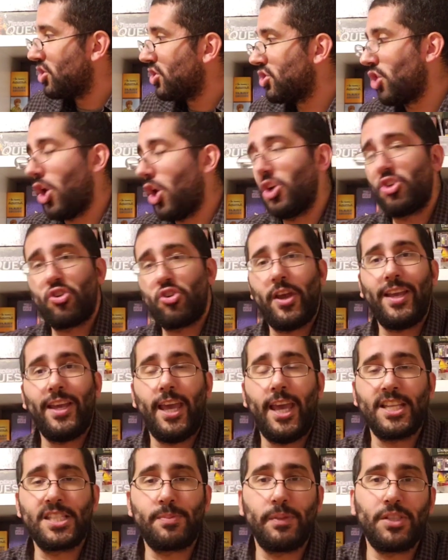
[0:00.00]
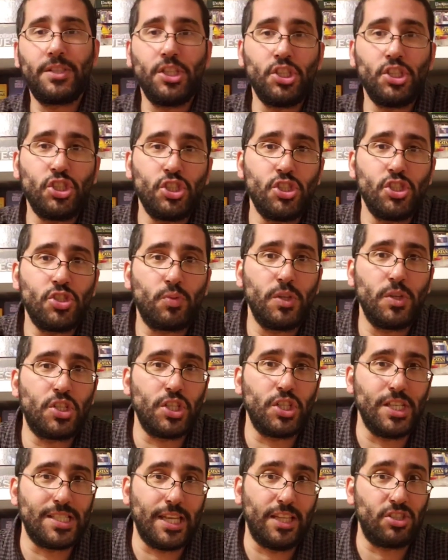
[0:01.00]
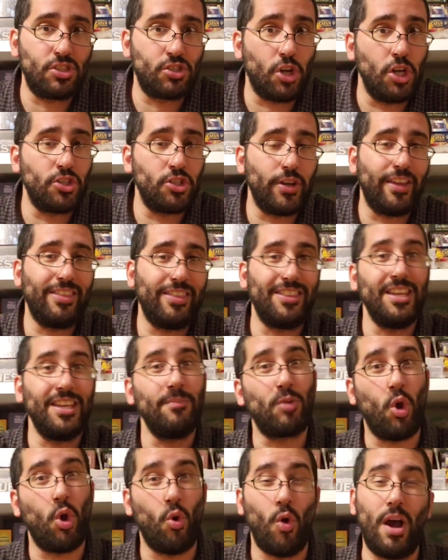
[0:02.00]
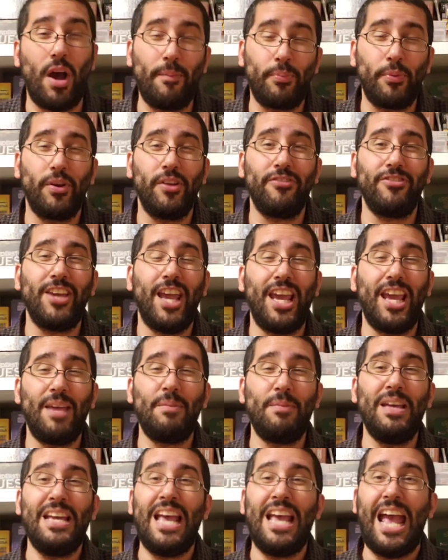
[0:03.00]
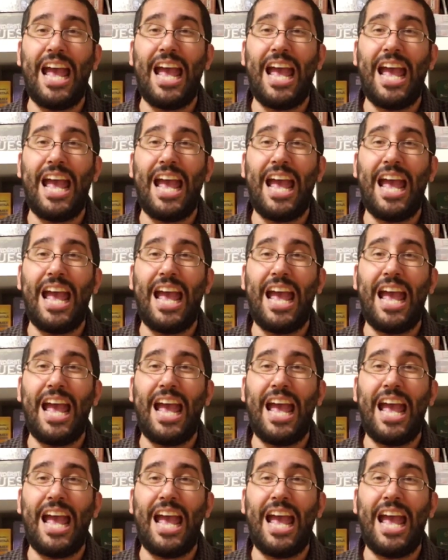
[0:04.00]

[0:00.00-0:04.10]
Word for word: Star Trek Expeditions, which is a Star Trek themed cooperative game,